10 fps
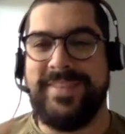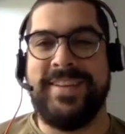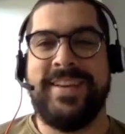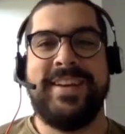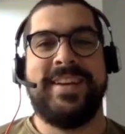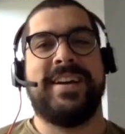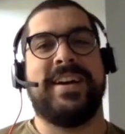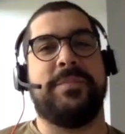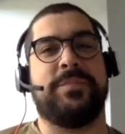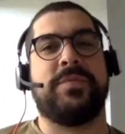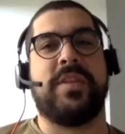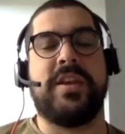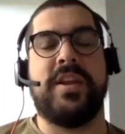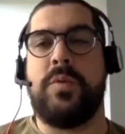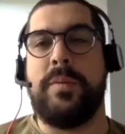And
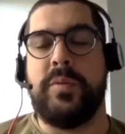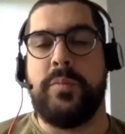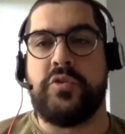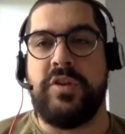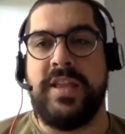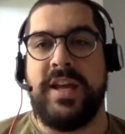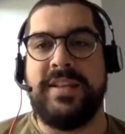we're able to portray that.